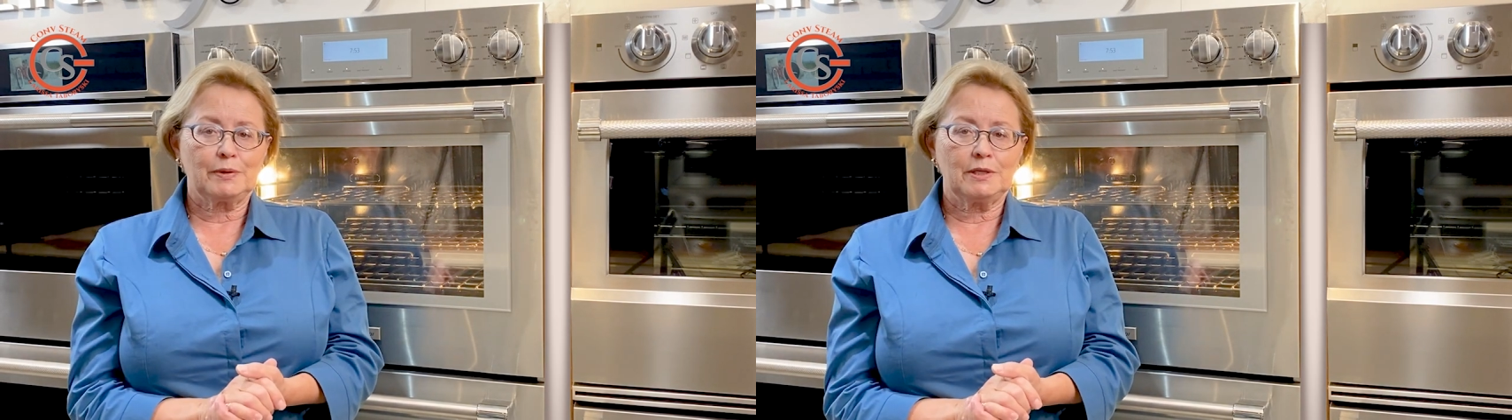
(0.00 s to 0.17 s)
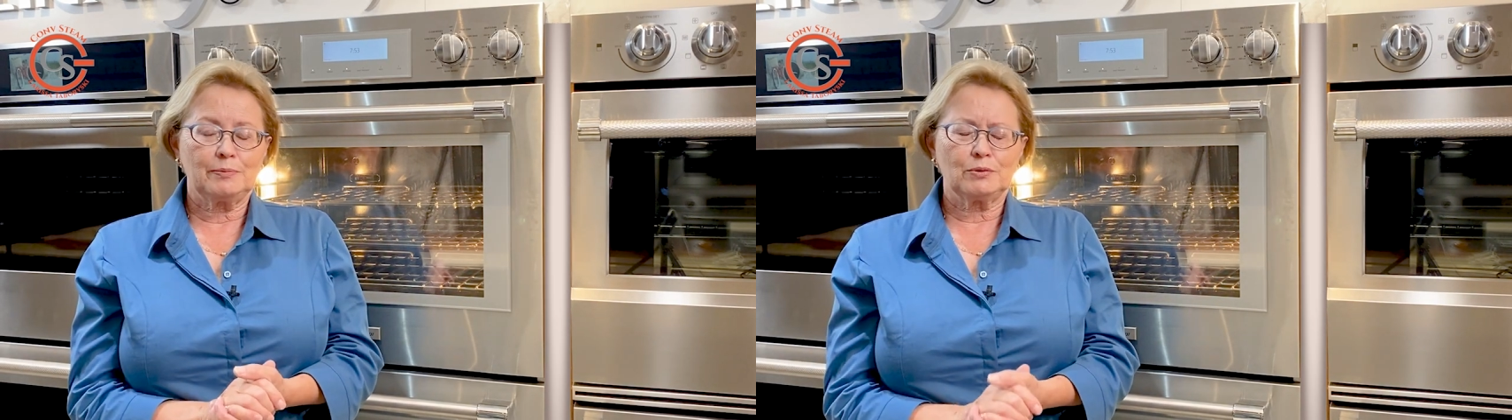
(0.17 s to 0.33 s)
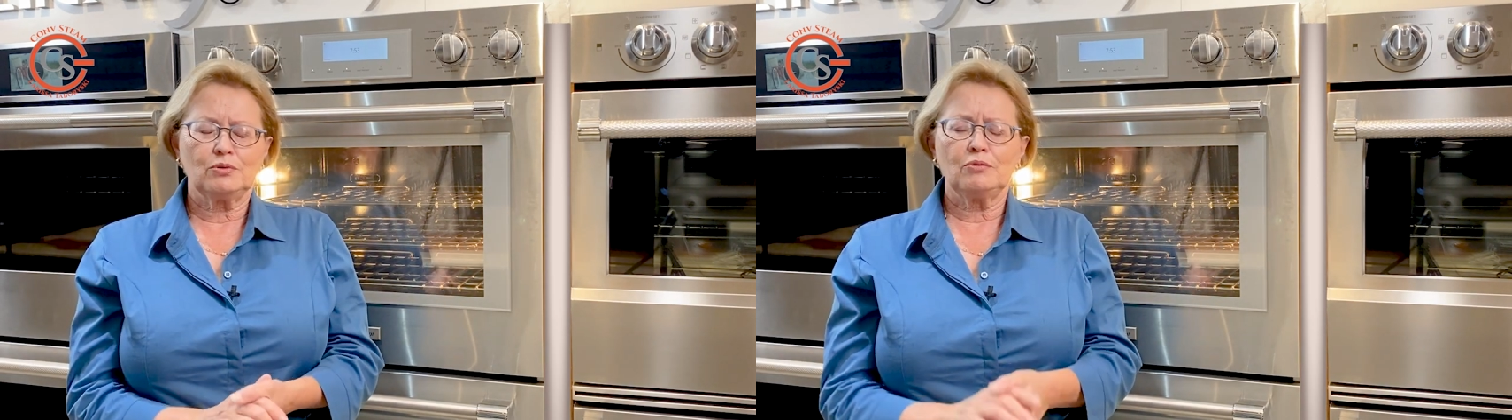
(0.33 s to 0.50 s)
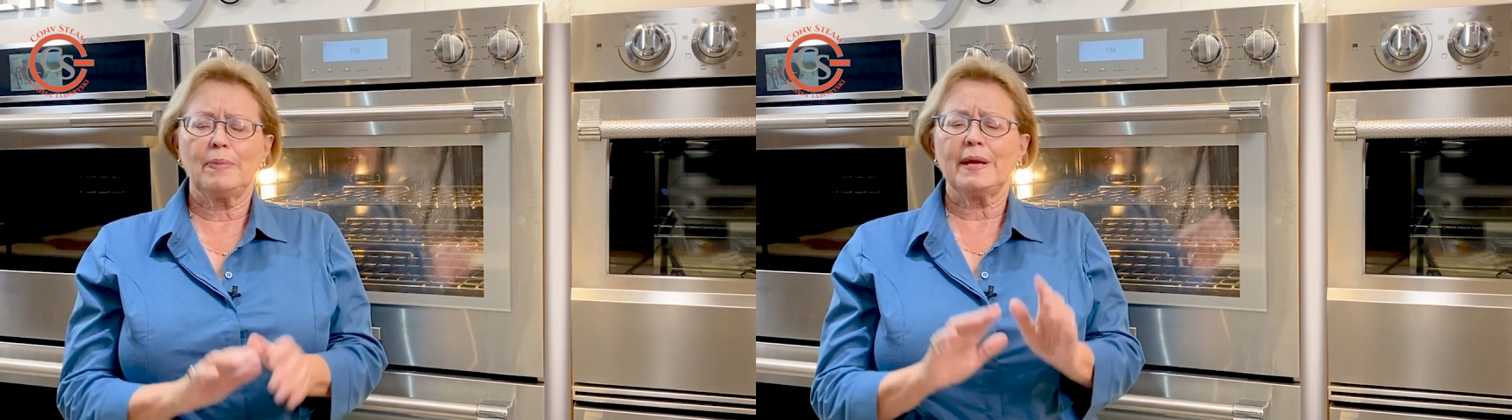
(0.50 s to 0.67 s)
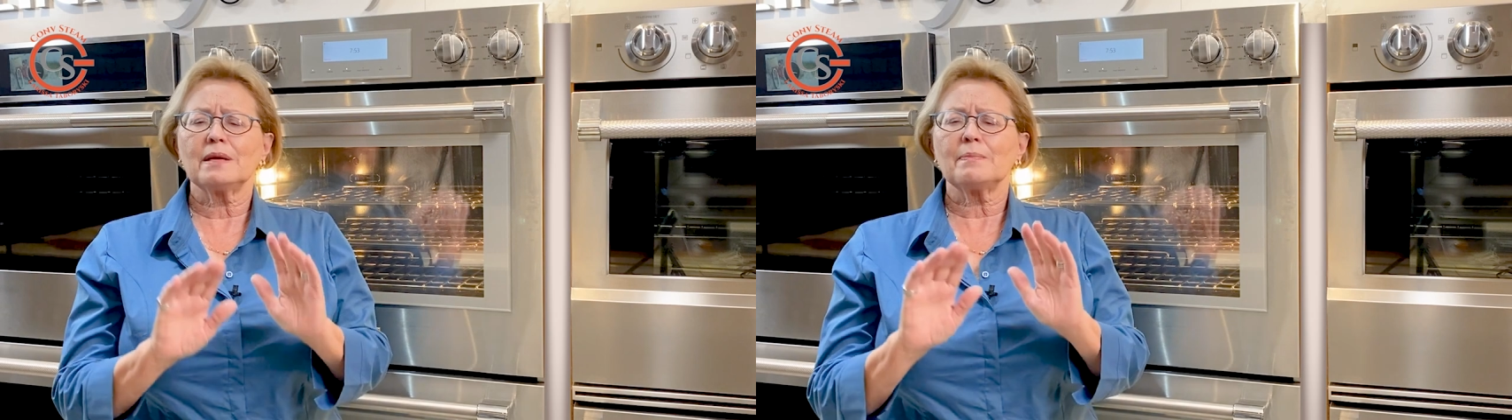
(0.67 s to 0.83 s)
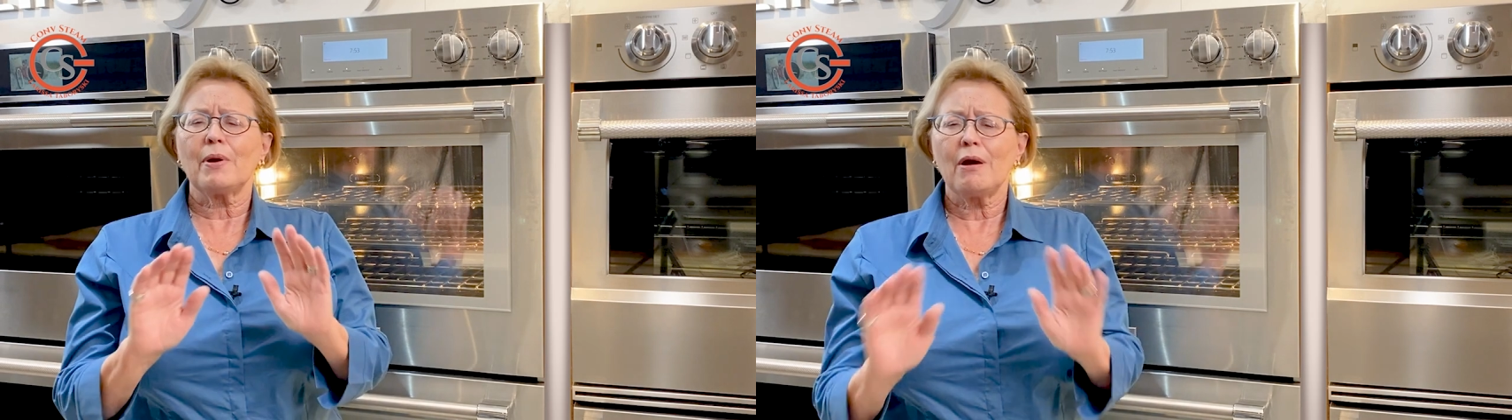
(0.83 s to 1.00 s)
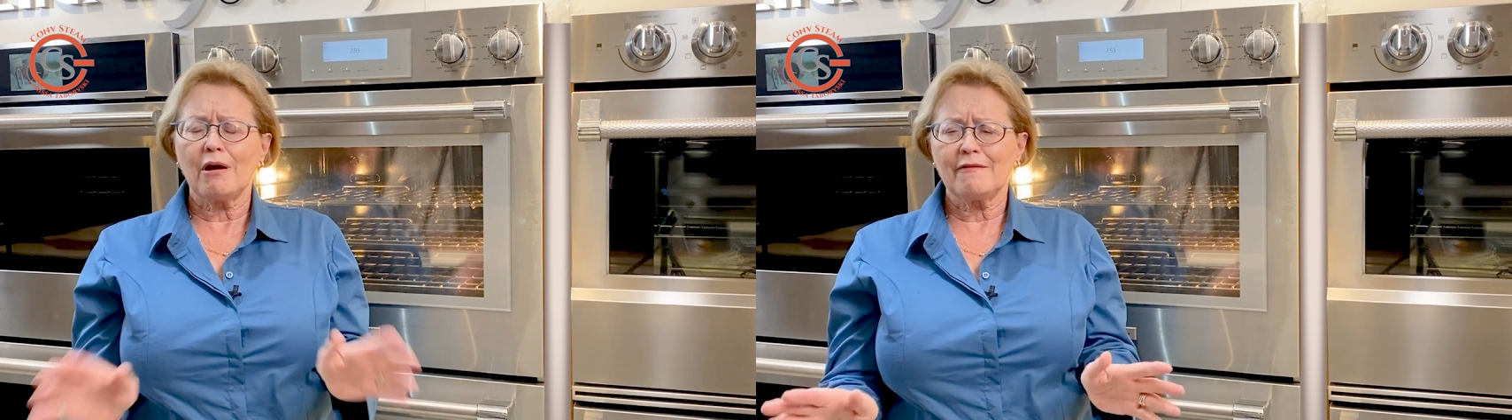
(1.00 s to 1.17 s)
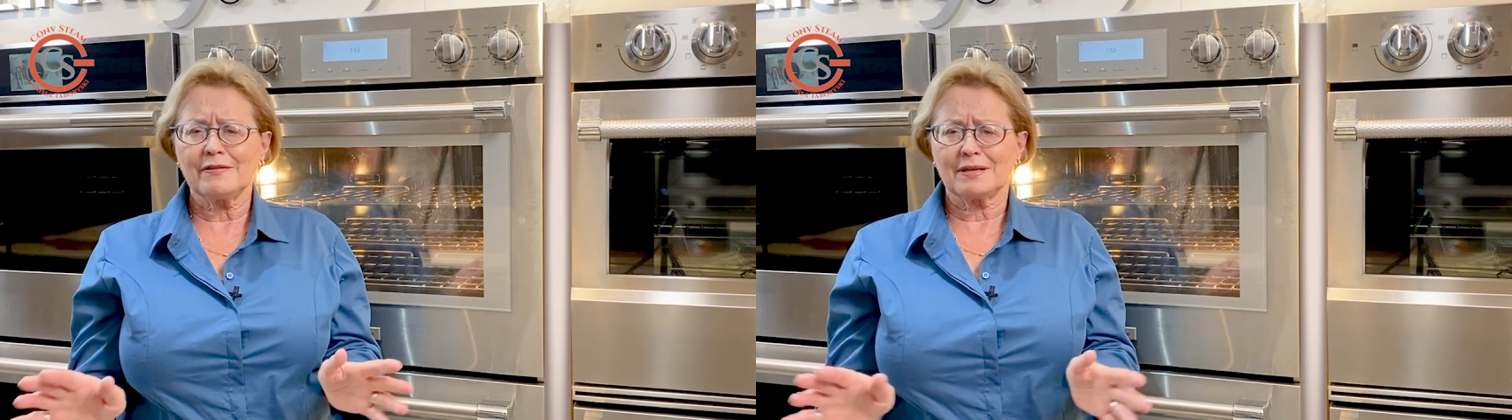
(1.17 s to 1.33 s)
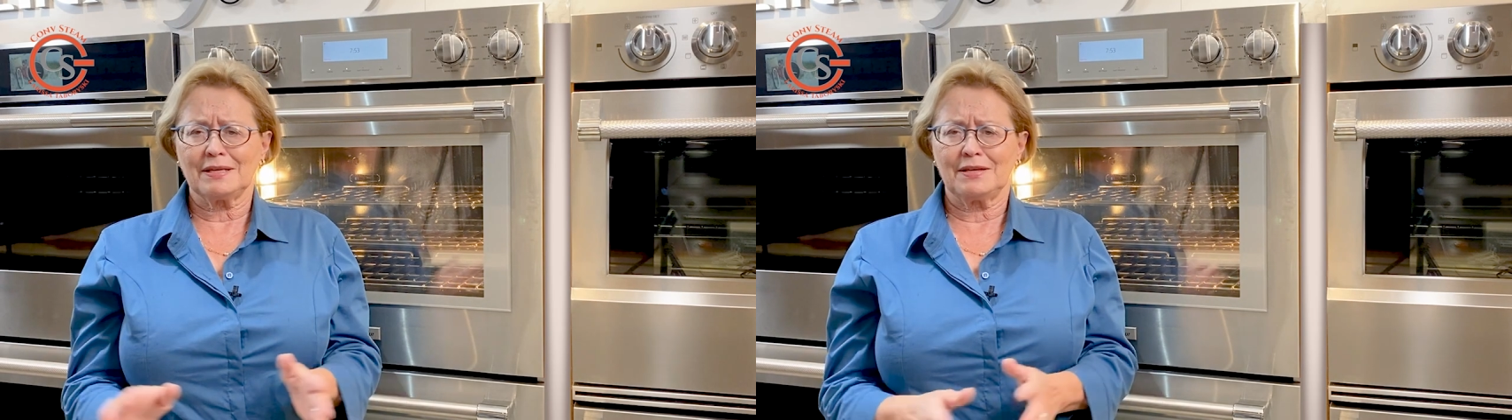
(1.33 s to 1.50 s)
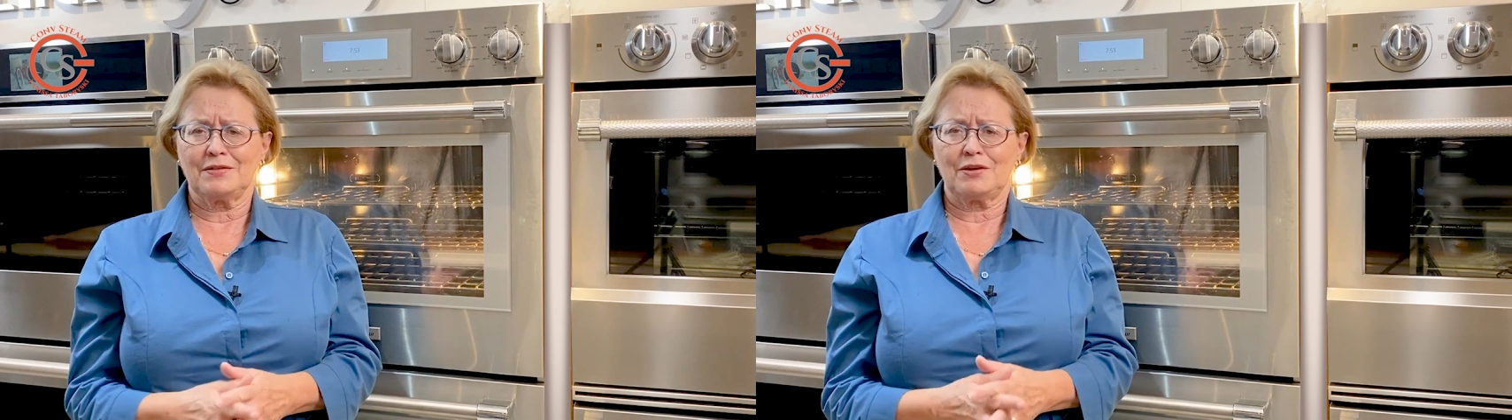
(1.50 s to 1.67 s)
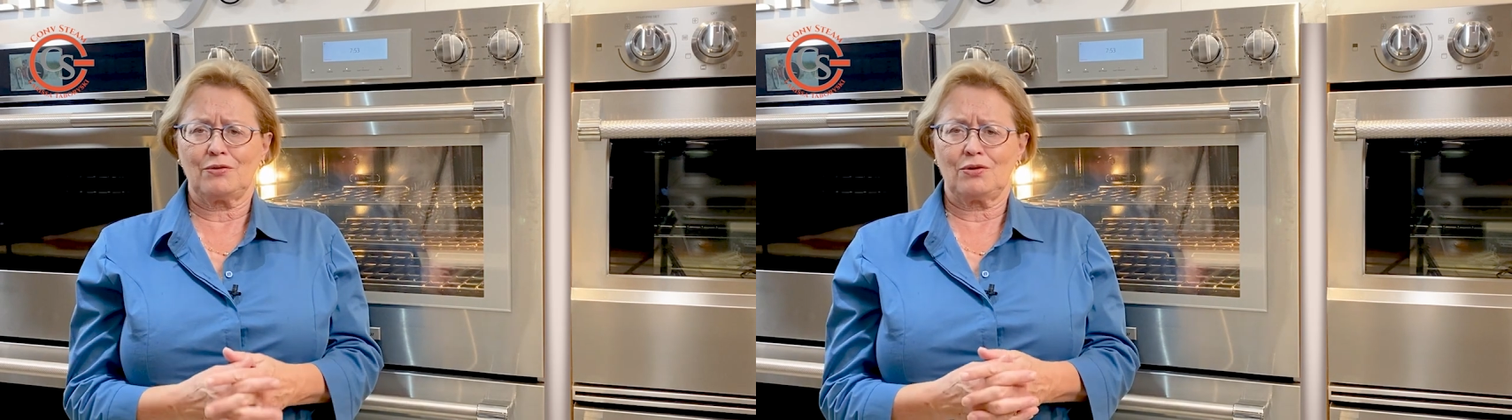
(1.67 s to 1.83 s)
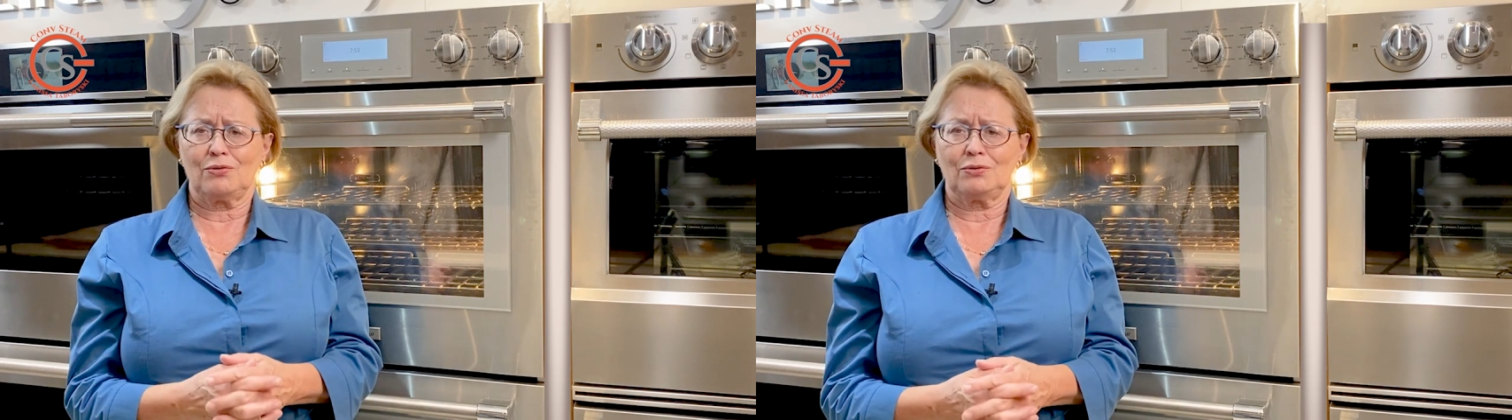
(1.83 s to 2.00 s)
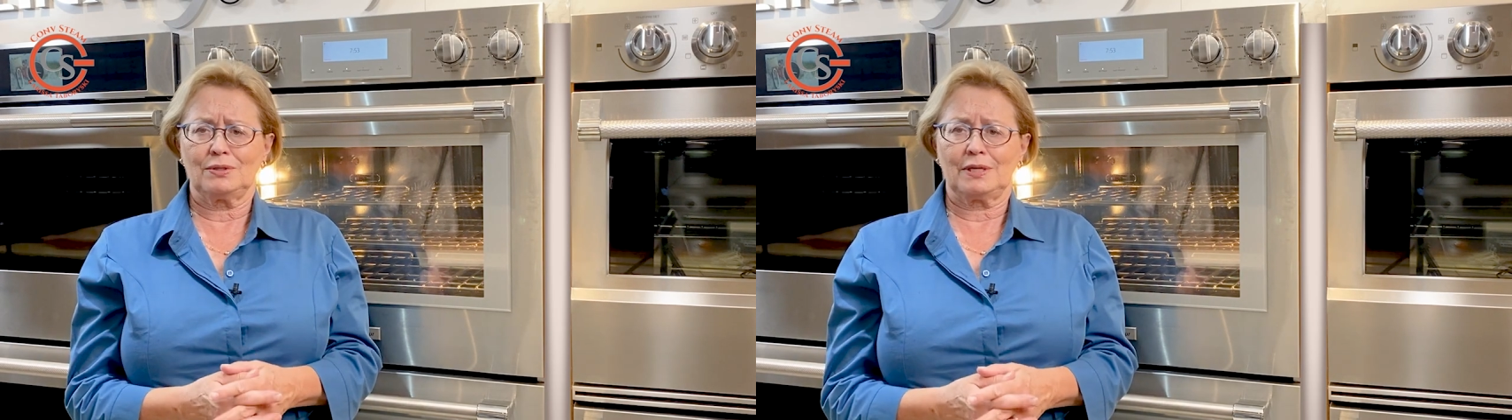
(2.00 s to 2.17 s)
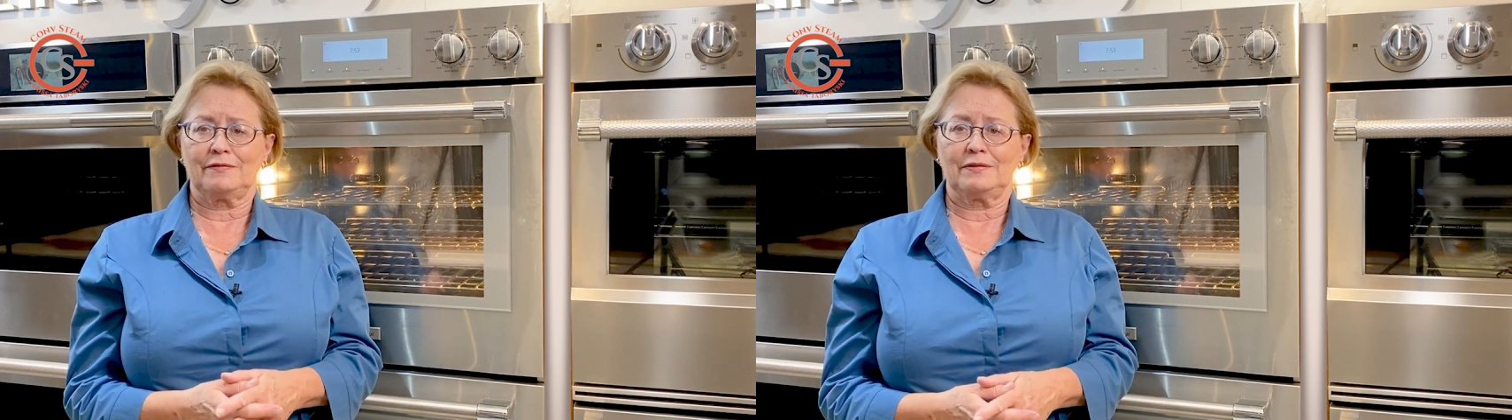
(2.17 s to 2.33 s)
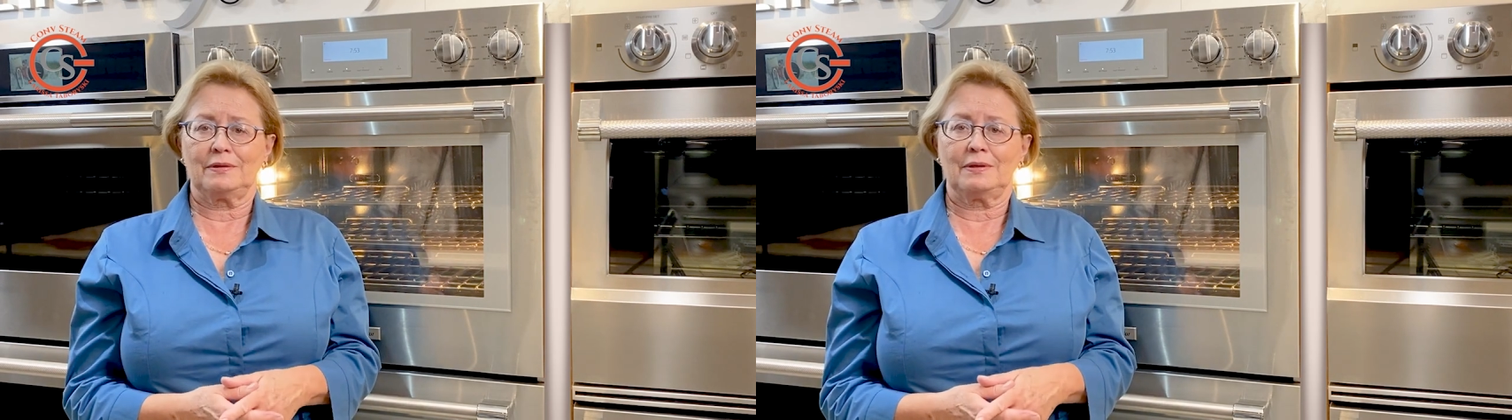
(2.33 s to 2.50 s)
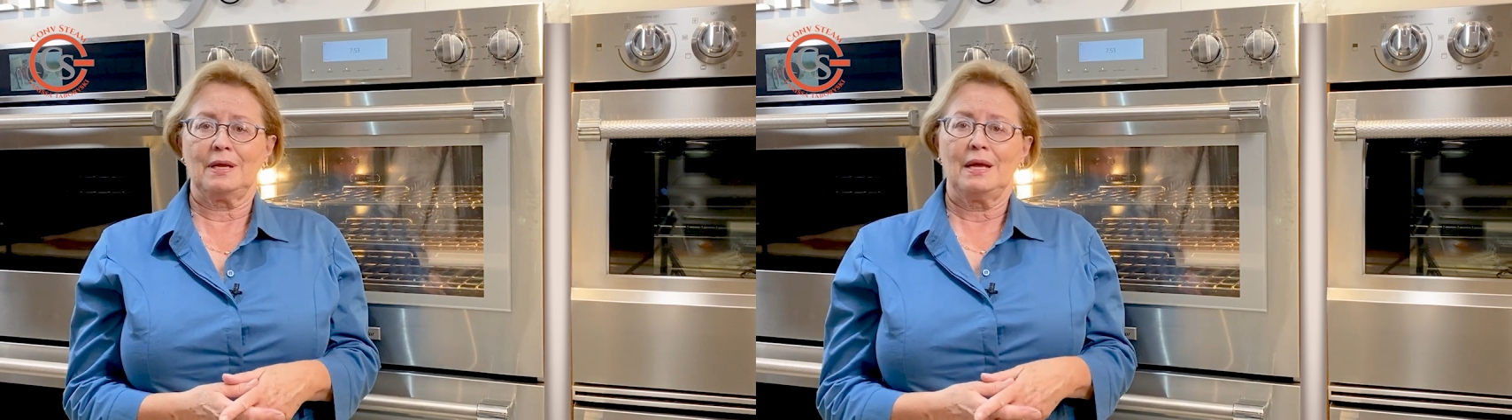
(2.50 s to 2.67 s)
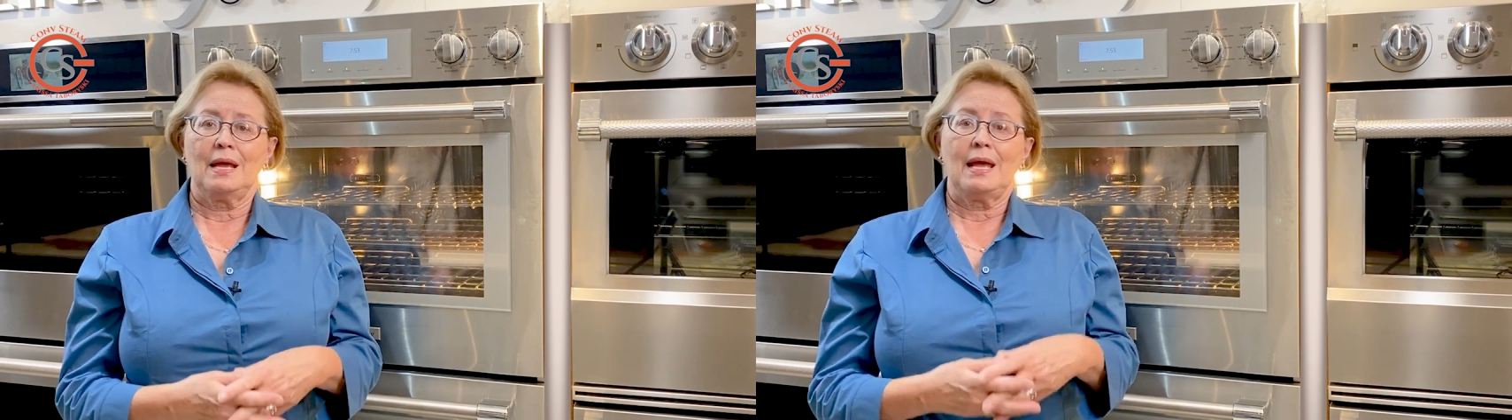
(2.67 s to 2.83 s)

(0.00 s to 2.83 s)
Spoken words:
people who bake perfectly in their old oven